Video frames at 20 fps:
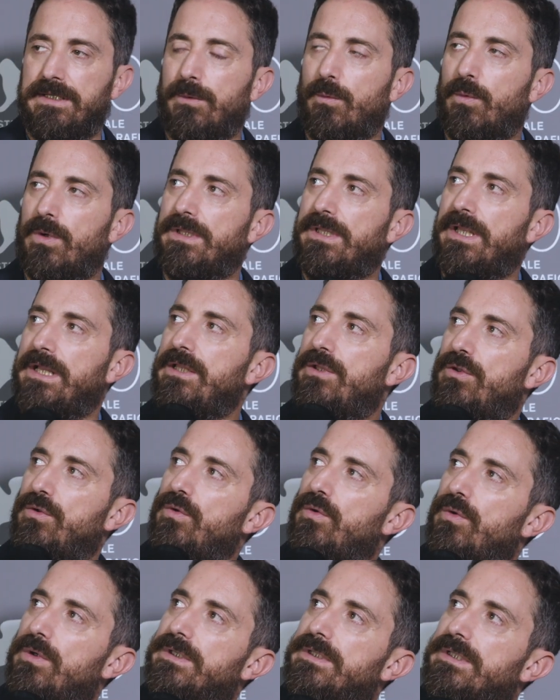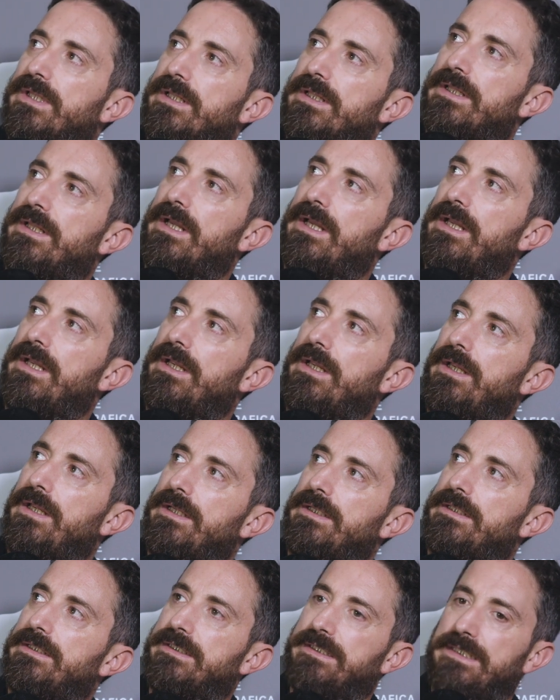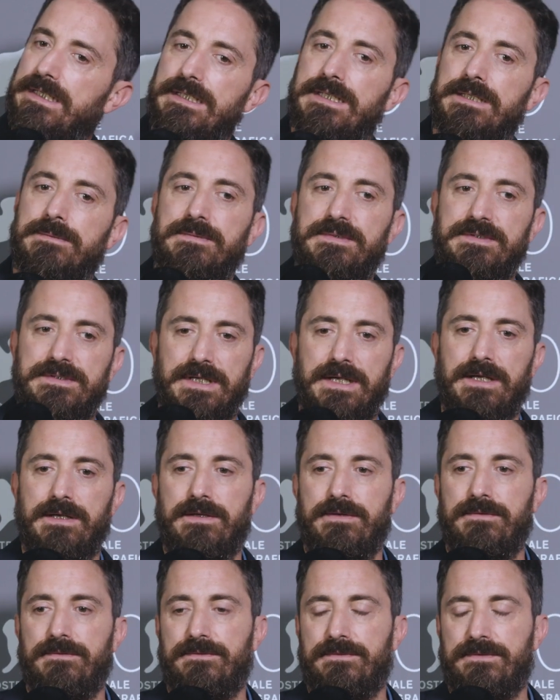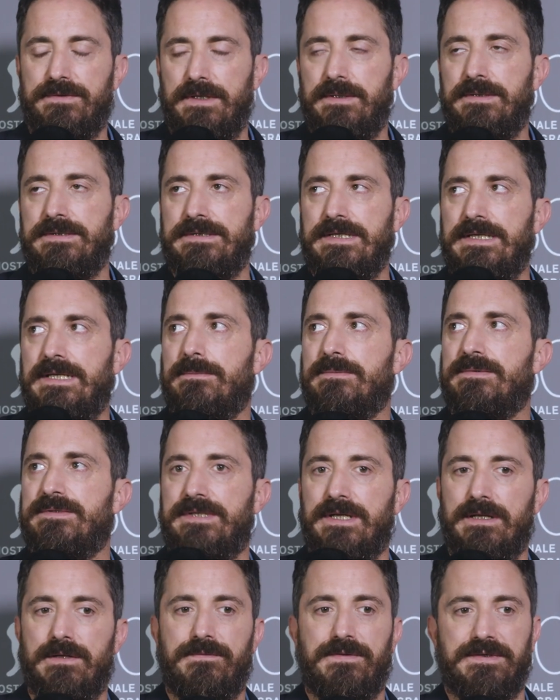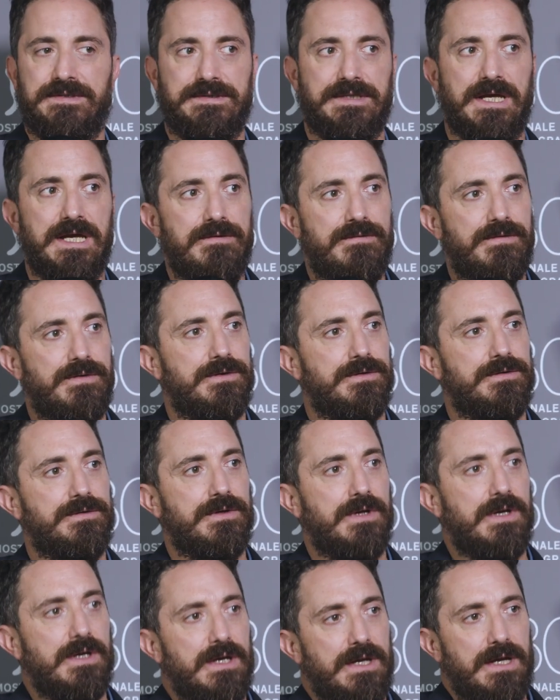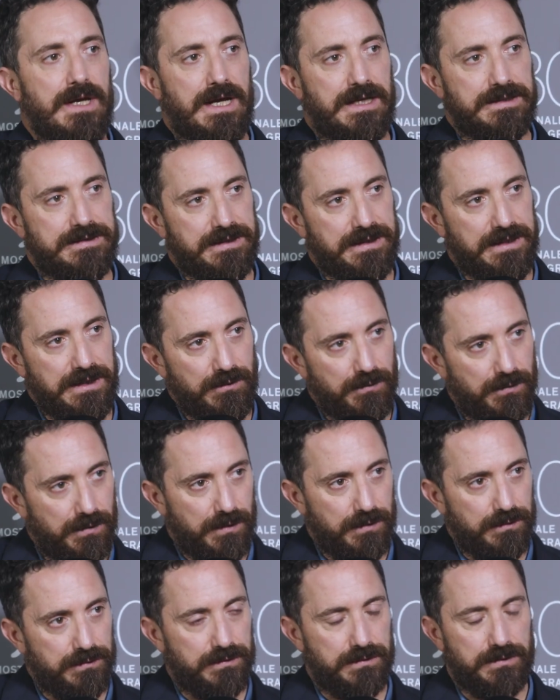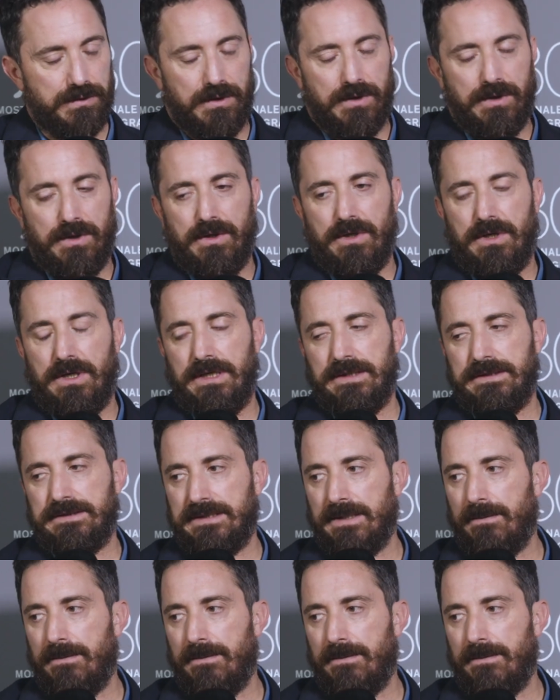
what they do is that they see themselves see, see, themselves as saviors exactly. as heroes as